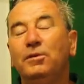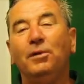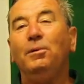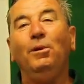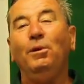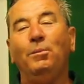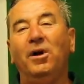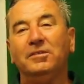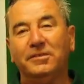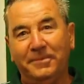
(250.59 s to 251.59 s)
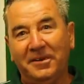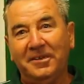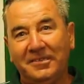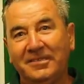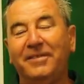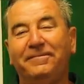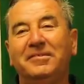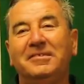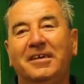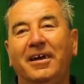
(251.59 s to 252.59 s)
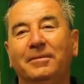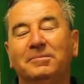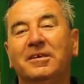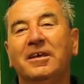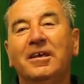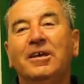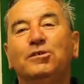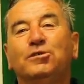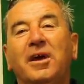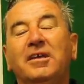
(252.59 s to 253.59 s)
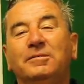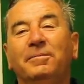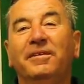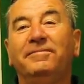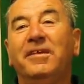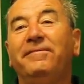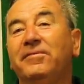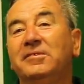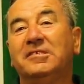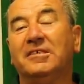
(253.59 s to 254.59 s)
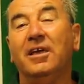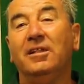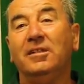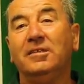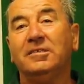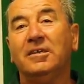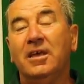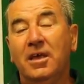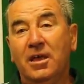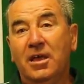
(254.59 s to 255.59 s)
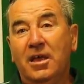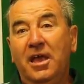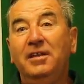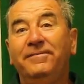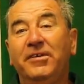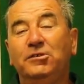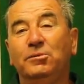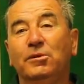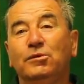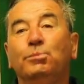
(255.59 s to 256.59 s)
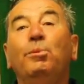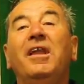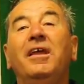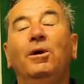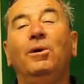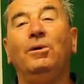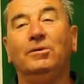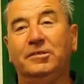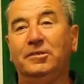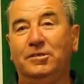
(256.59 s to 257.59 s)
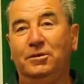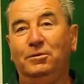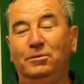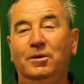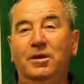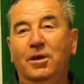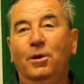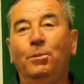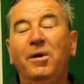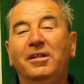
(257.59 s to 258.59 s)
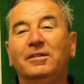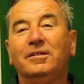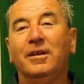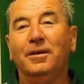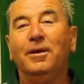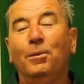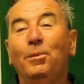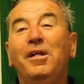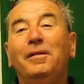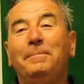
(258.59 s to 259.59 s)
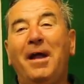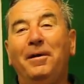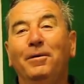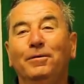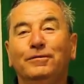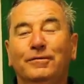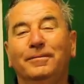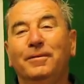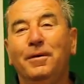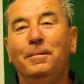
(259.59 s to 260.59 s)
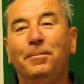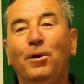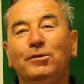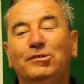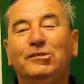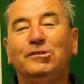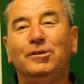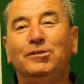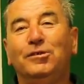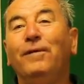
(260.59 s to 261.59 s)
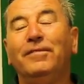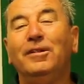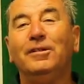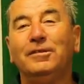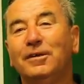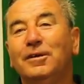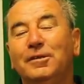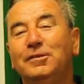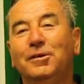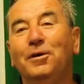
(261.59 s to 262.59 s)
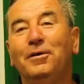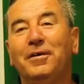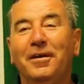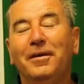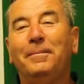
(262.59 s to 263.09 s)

not all at once, but at different times, tradesmen of different skills, individuals willing horses who wheeled wheelbarrows, brushed, shoveled, dug,